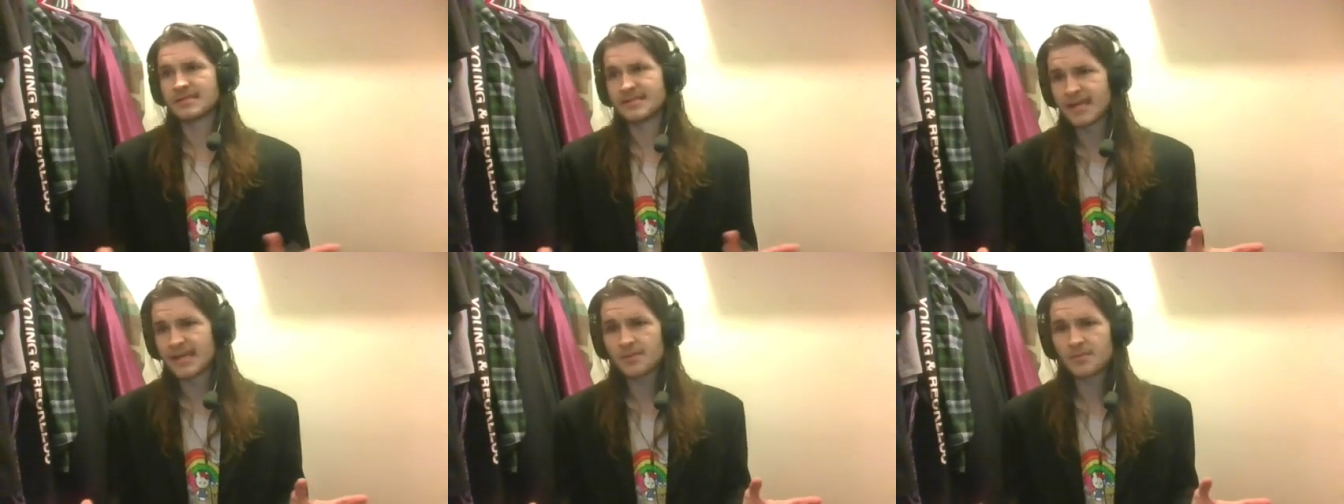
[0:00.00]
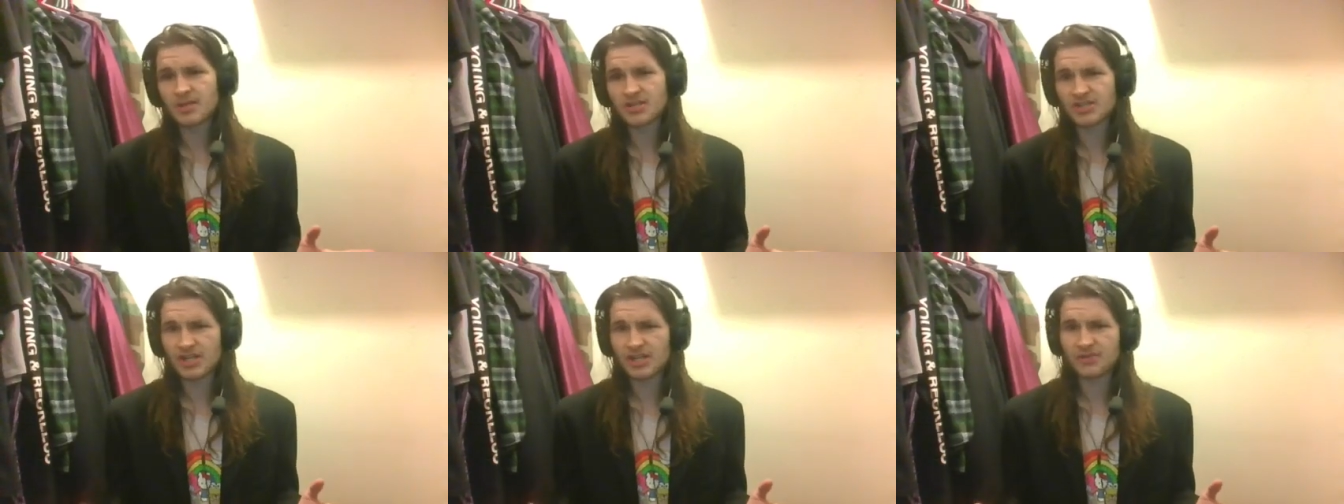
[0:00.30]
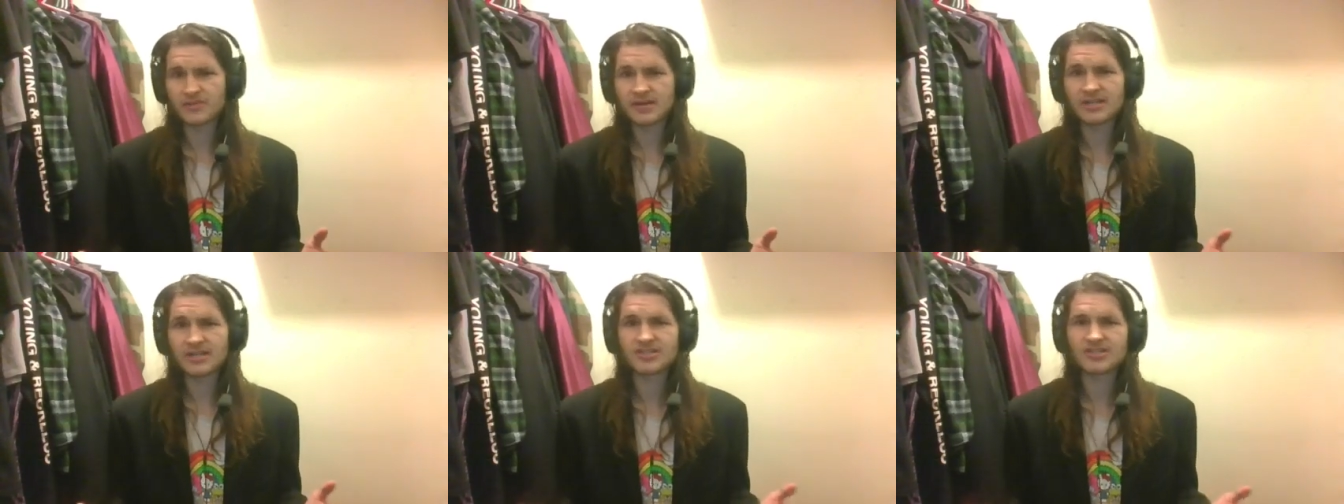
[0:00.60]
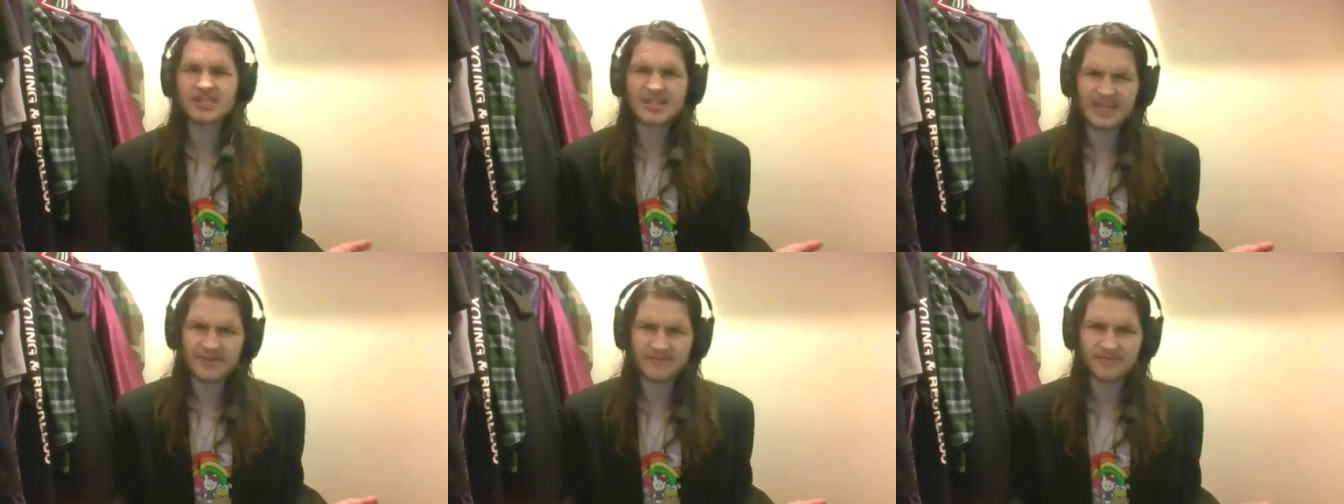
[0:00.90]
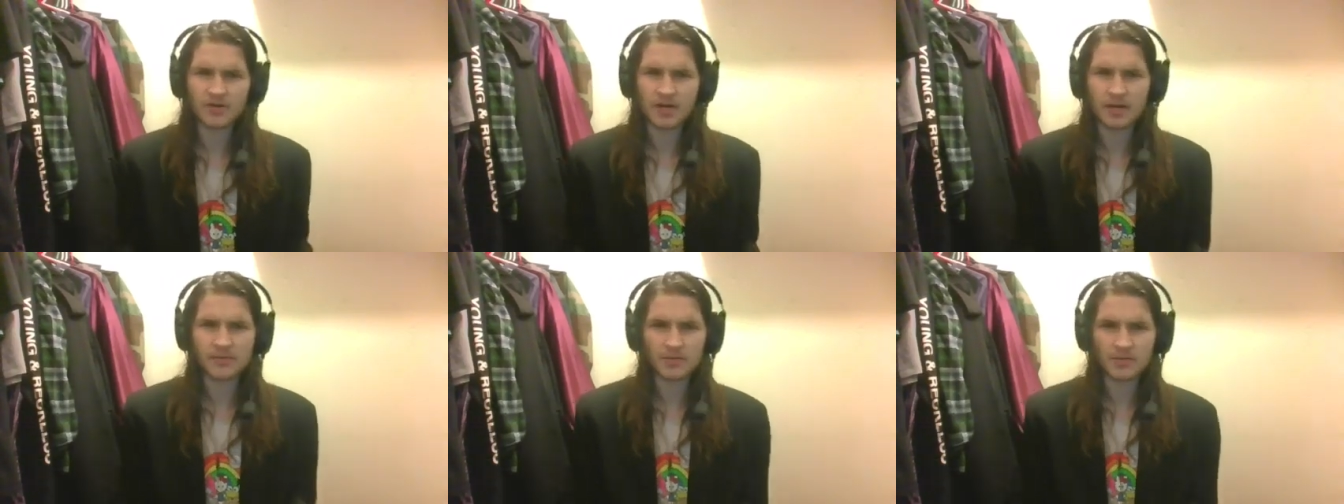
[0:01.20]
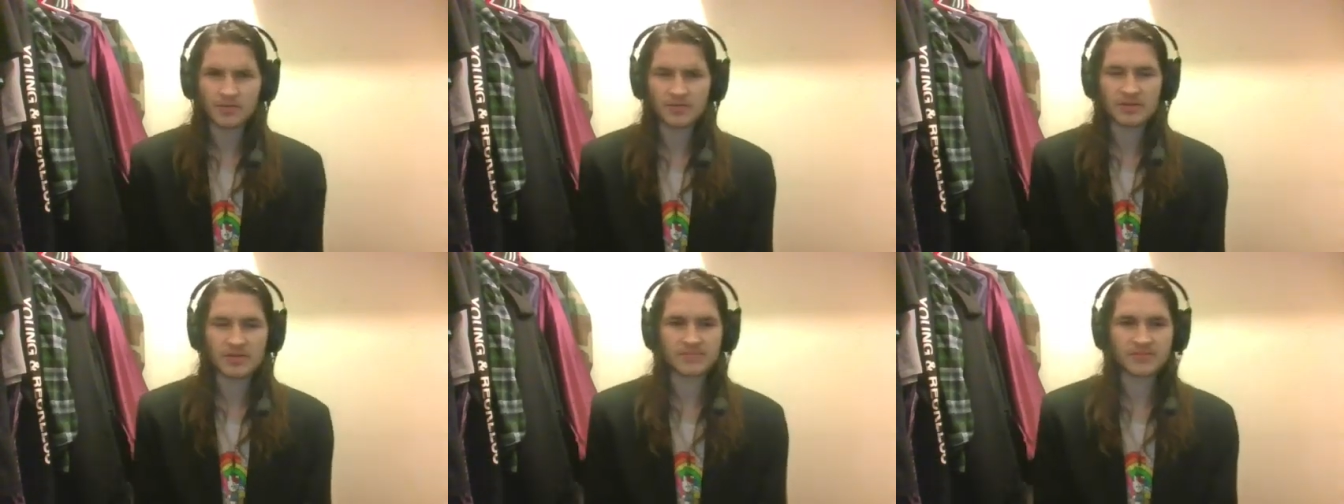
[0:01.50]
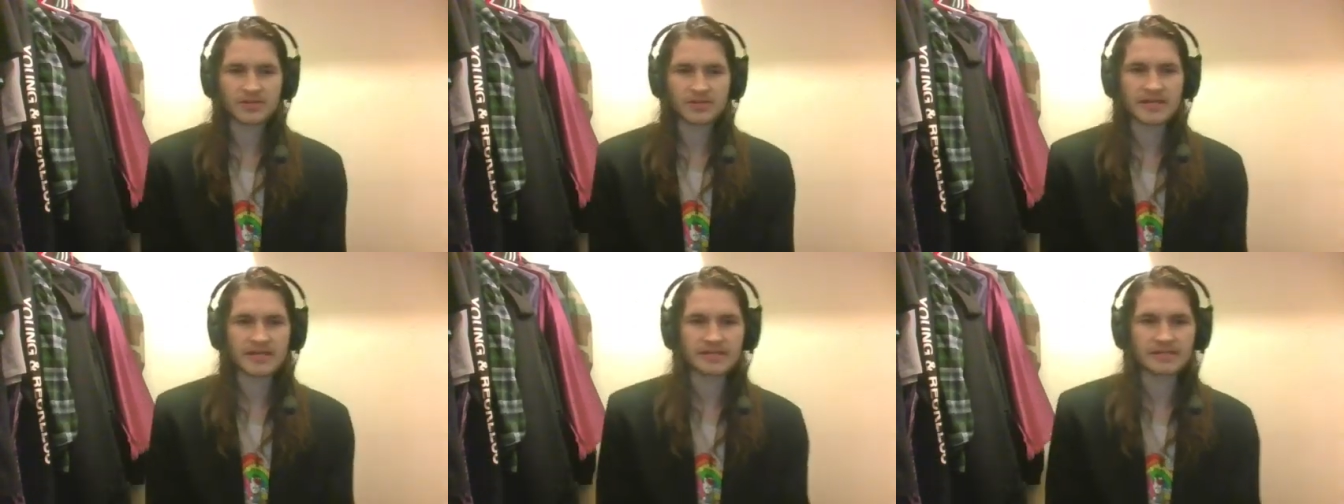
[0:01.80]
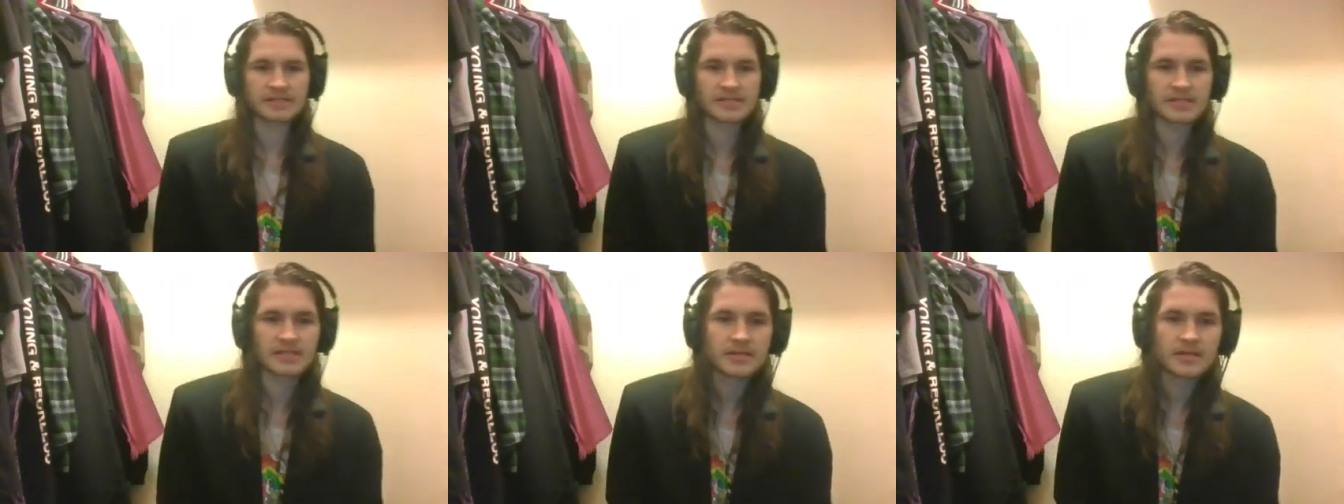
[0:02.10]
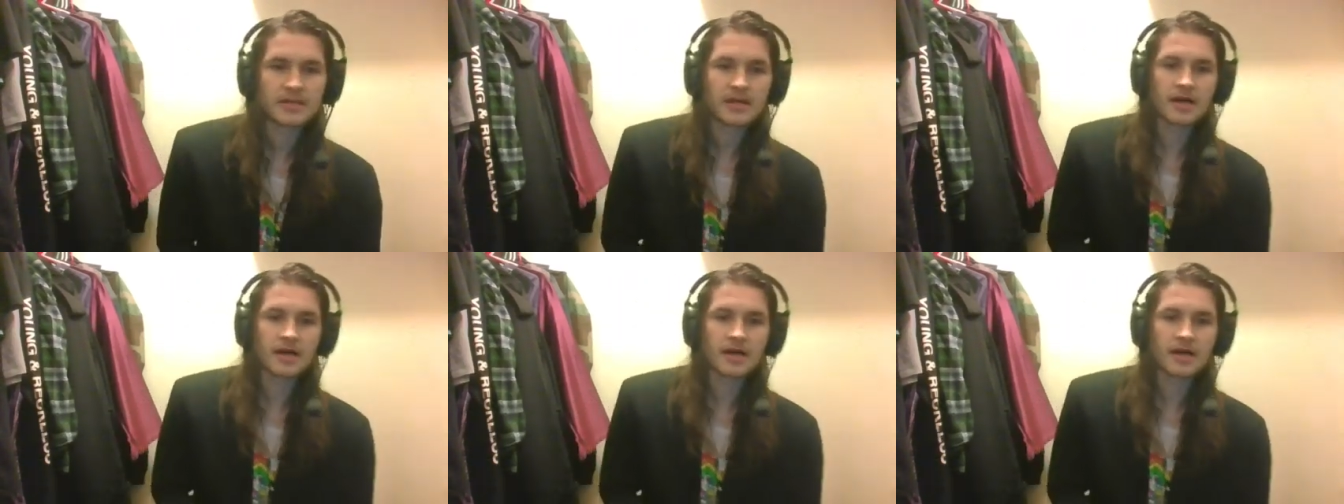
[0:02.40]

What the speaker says: Name a generation and I've probably played it.